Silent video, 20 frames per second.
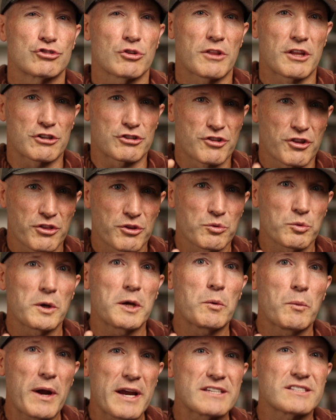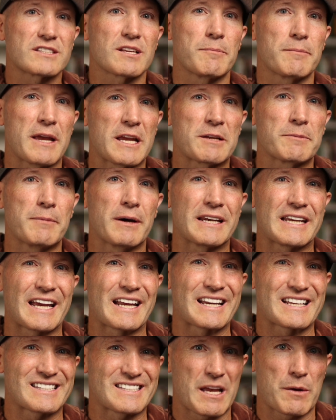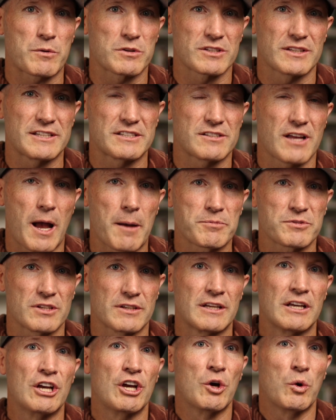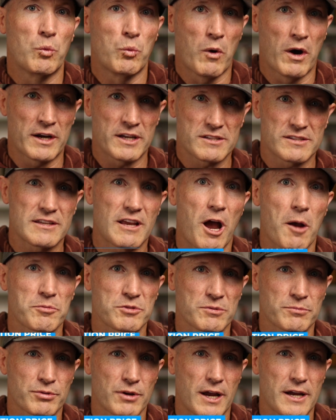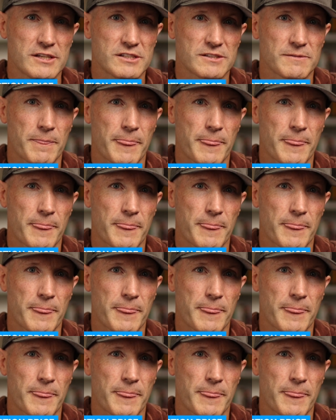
So there's three ways to make money on a sandwich lease option. One is the option price,